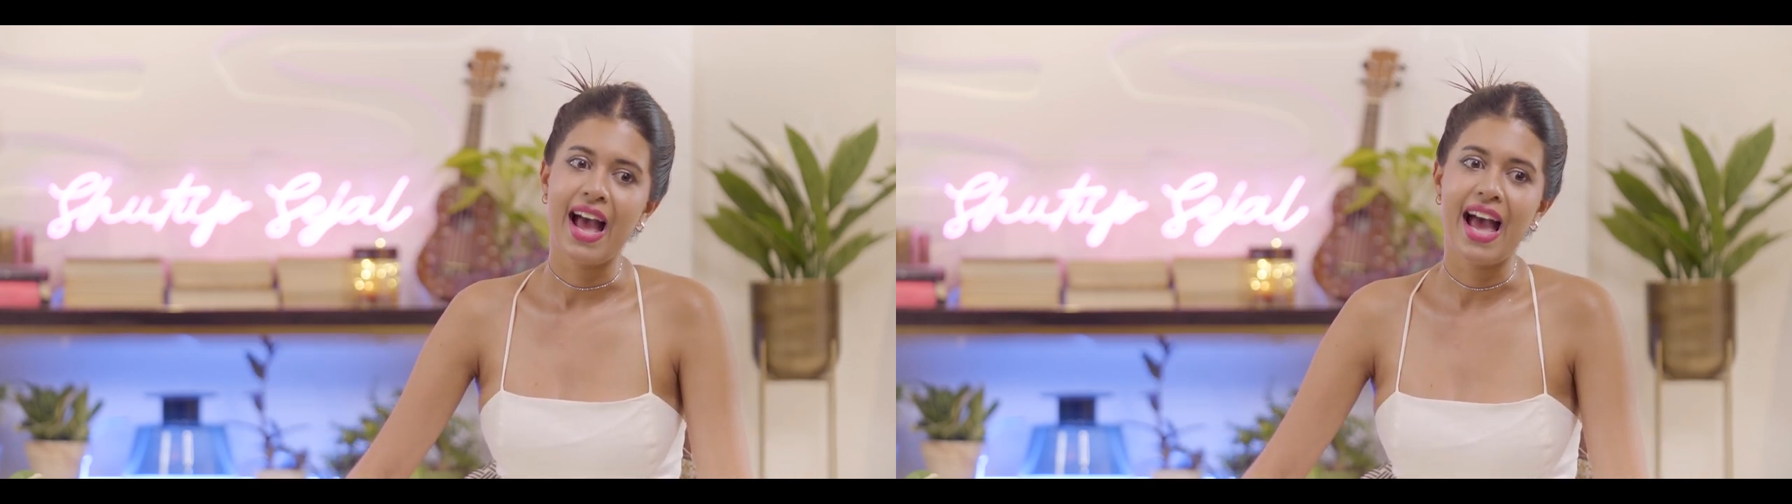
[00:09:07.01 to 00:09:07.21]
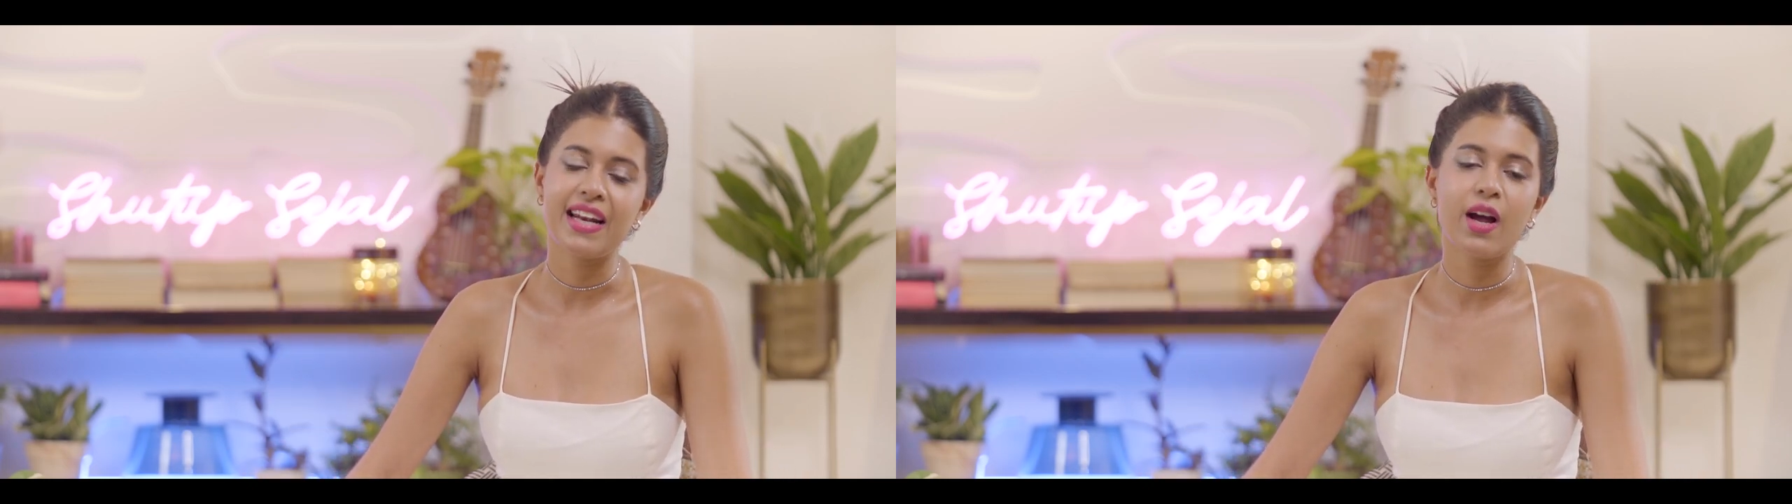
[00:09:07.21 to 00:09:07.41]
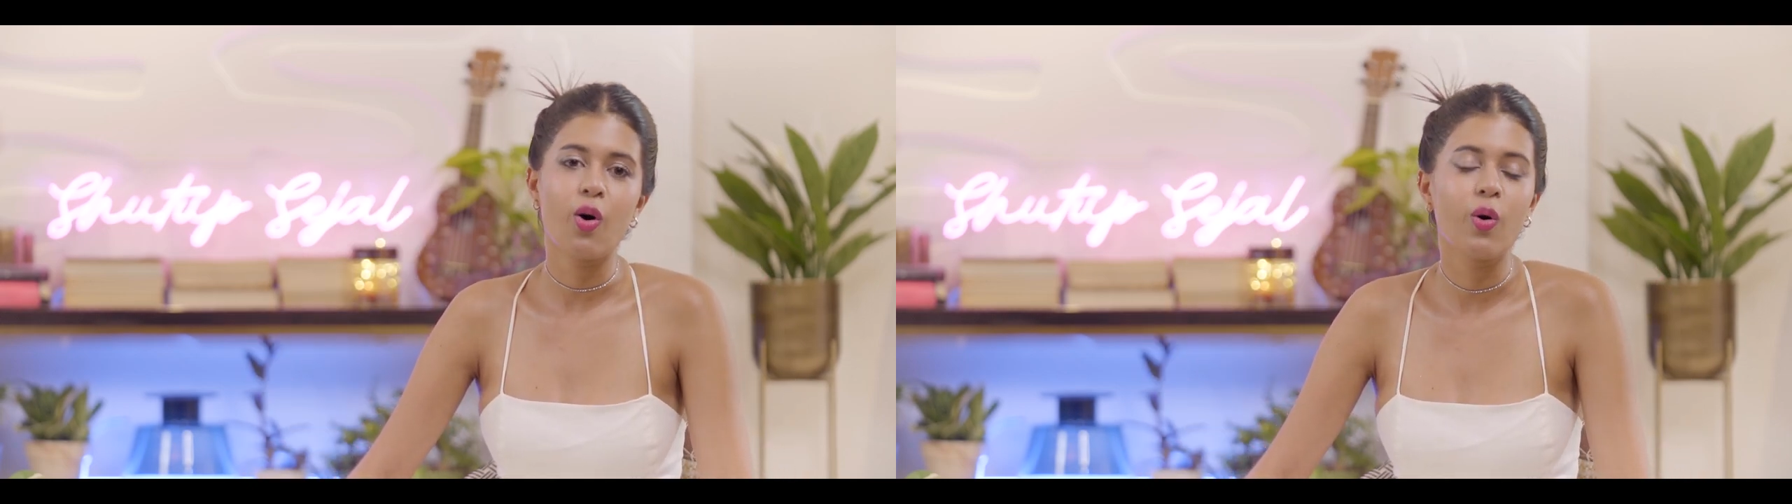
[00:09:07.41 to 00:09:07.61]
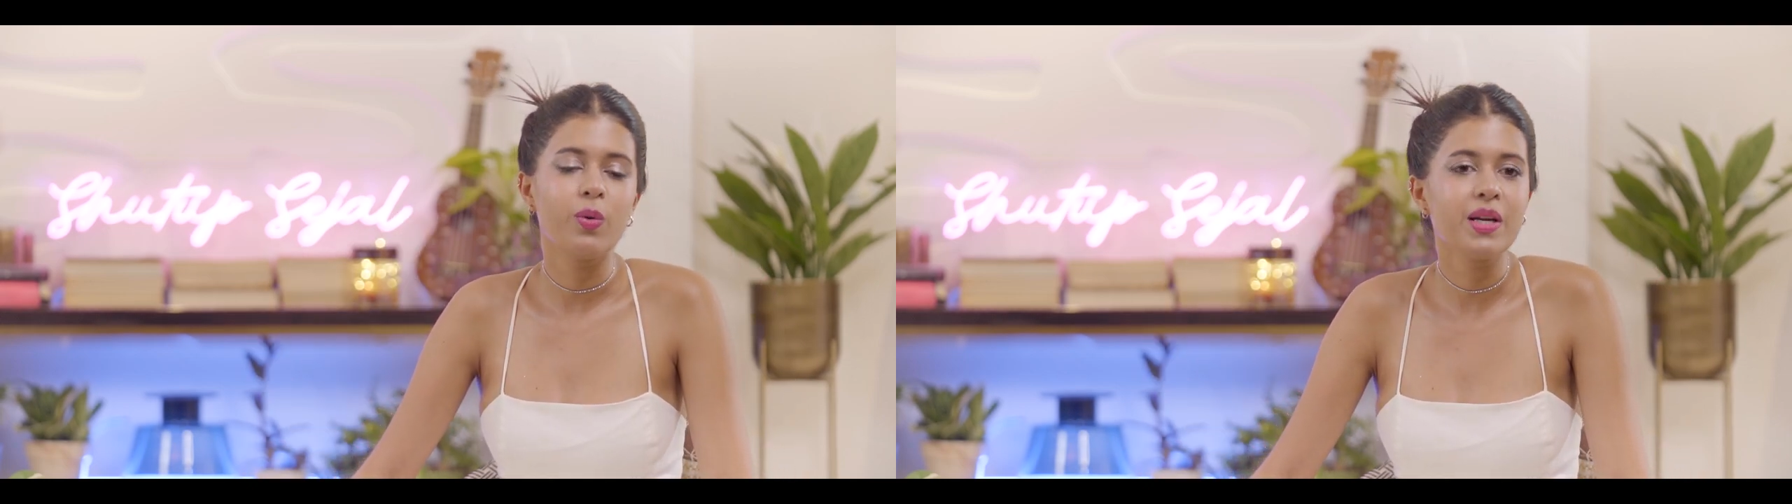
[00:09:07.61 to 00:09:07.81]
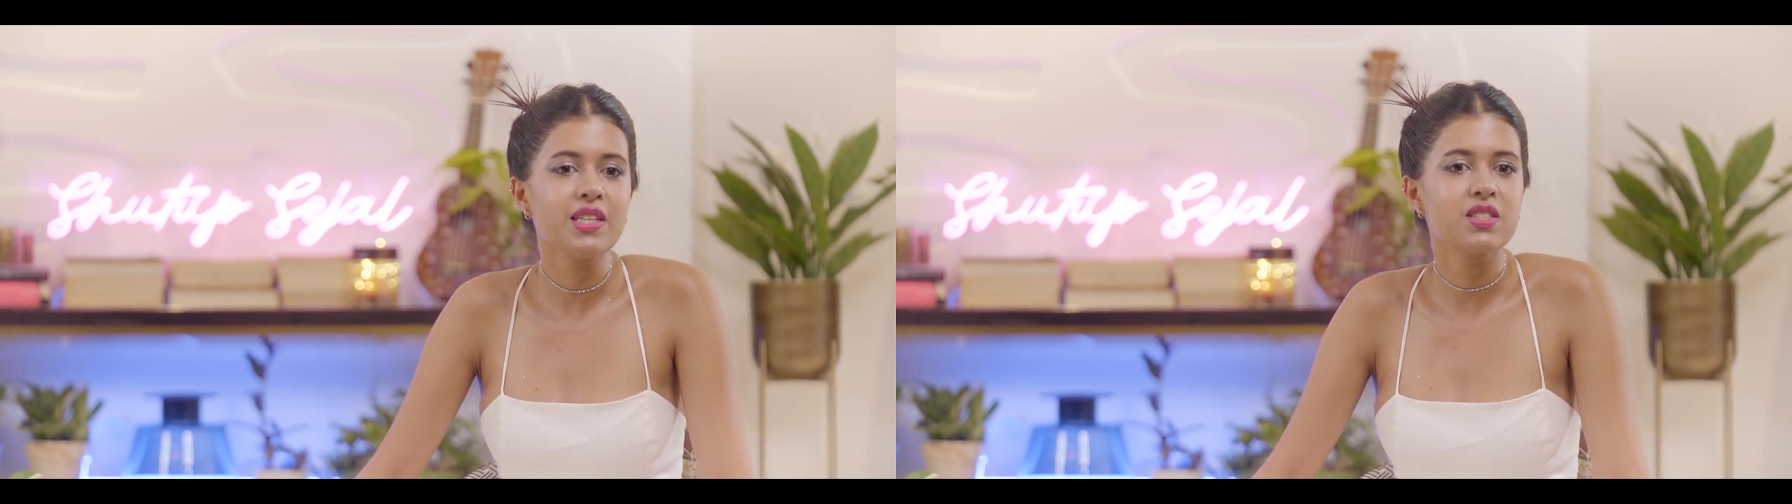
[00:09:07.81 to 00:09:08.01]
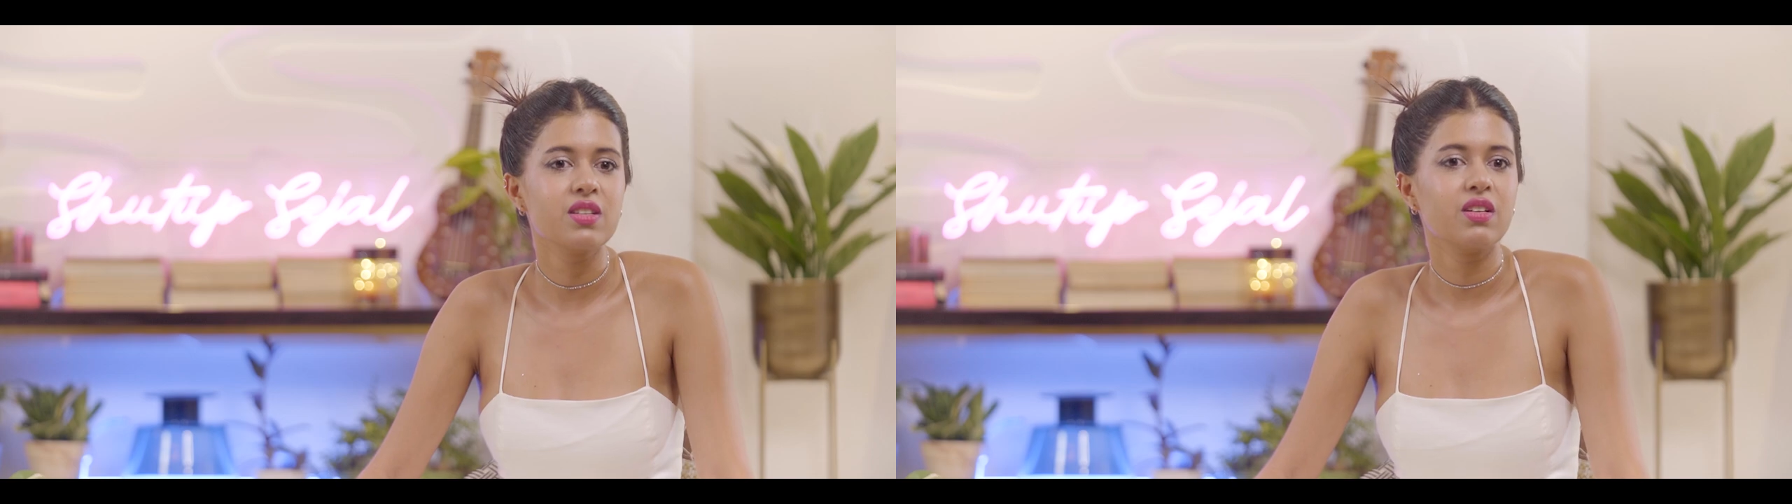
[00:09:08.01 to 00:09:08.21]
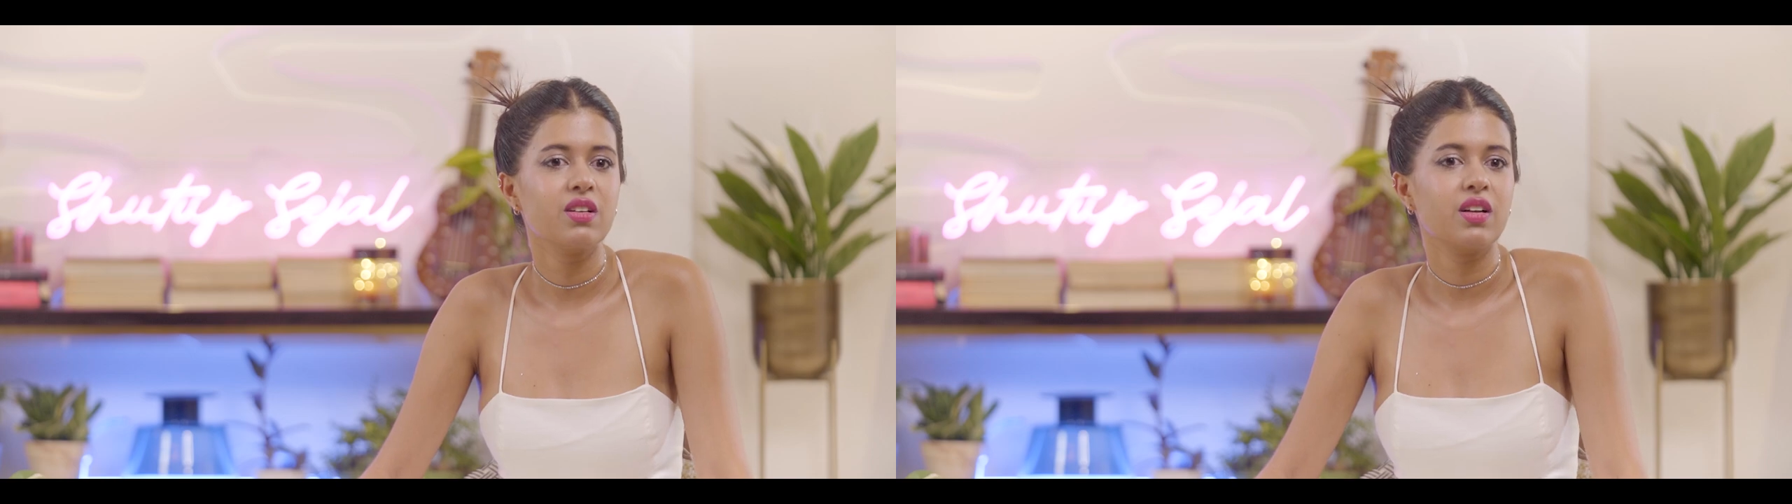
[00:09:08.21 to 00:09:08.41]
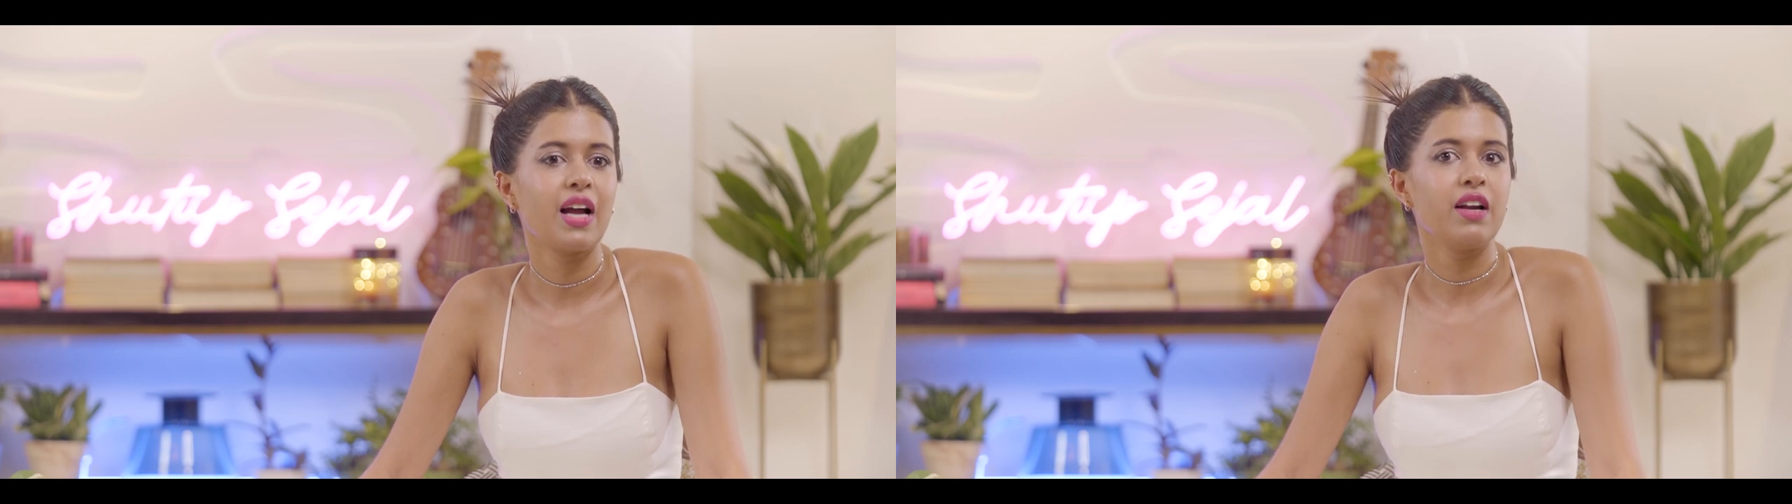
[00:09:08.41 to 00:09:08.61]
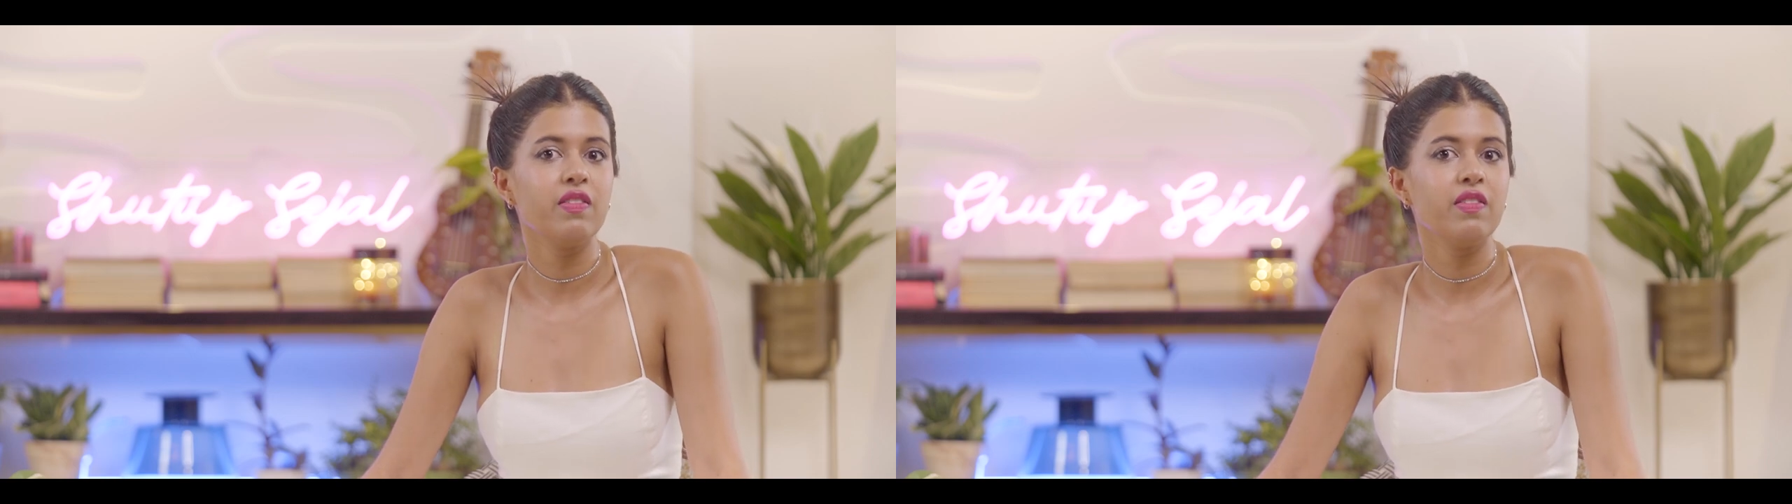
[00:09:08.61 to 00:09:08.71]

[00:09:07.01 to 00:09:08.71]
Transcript: And I always kind